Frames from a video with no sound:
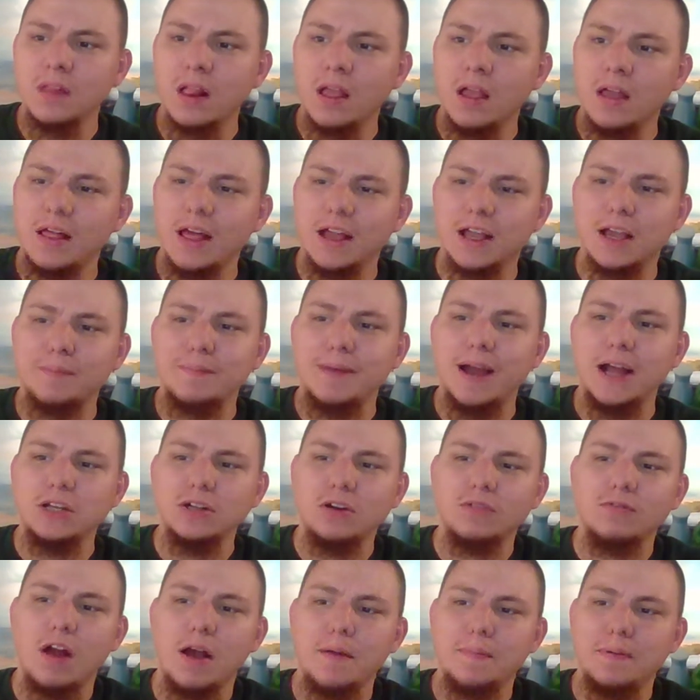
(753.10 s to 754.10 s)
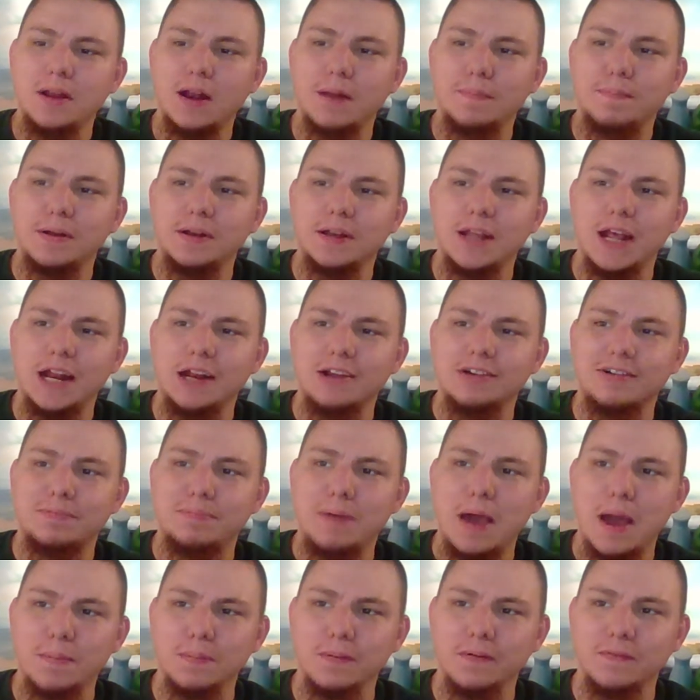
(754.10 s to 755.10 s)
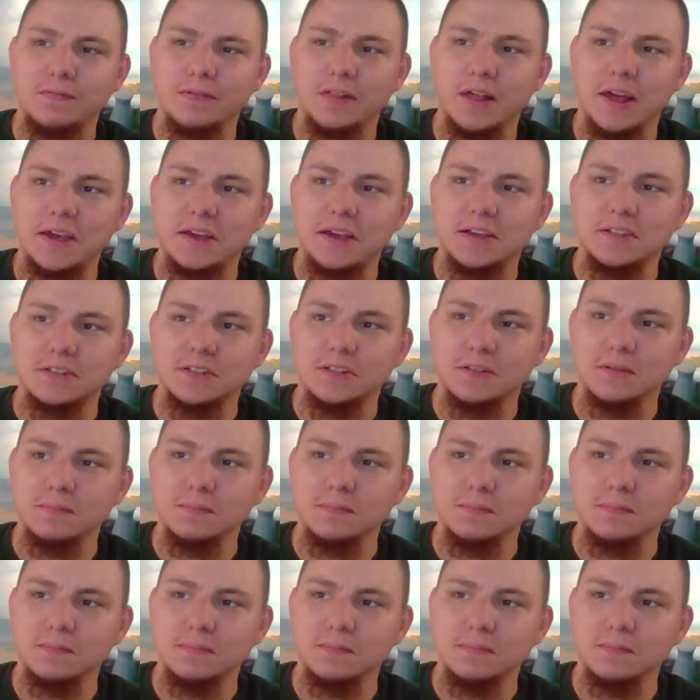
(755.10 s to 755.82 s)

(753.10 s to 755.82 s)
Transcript: Like imagine rubbing a banana with pepper flakes.